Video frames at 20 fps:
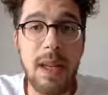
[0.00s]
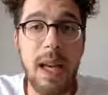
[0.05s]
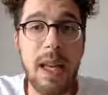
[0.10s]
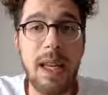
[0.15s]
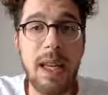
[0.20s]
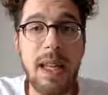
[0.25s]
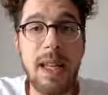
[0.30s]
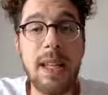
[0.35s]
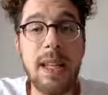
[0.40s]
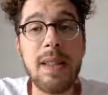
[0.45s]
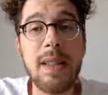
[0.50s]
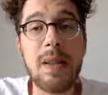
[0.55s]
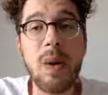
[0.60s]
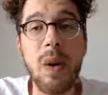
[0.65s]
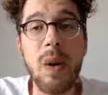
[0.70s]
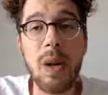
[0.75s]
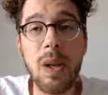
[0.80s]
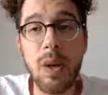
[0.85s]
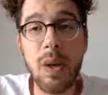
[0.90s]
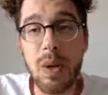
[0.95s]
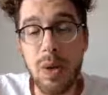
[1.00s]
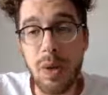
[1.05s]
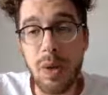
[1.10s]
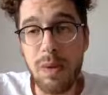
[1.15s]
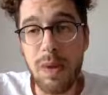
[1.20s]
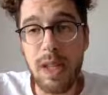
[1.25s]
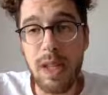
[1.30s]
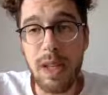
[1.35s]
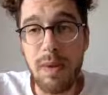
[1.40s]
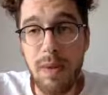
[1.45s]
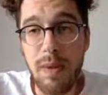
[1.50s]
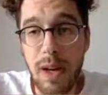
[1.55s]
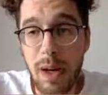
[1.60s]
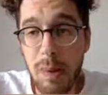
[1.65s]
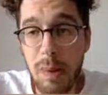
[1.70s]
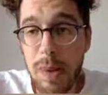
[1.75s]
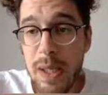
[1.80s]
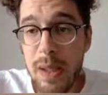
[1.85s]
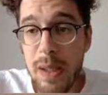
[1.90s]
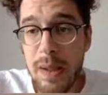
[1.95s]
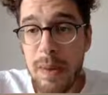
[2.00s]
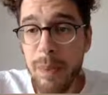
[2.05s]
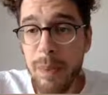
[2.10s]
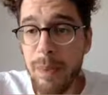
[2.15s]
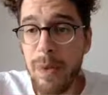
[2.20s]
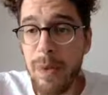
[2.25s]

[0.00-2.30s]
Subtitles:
and in this oligotrophic environment,